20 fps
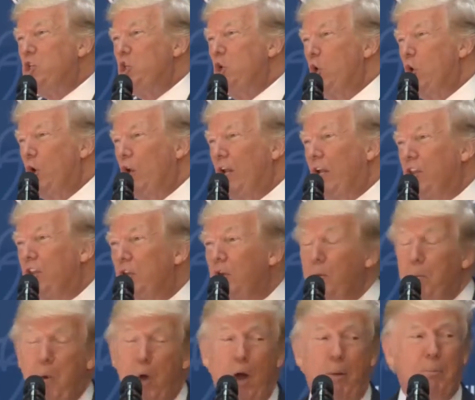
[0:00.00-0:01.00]
doing at the
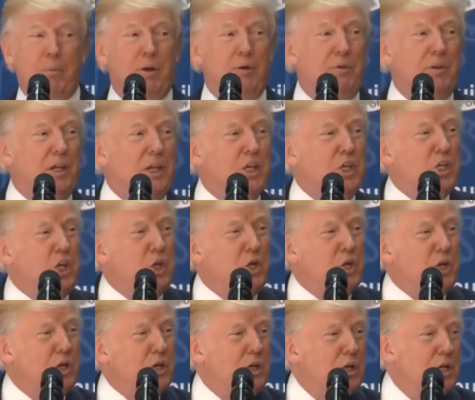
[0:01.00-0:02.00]
Department of the
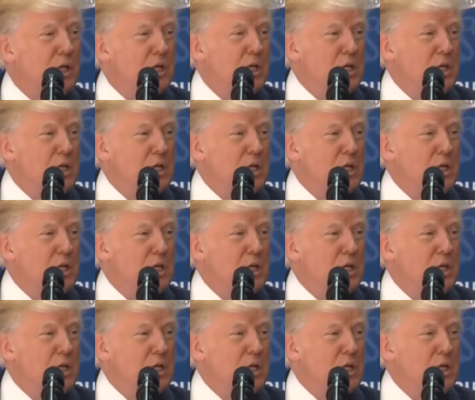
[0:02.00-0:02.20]
Interior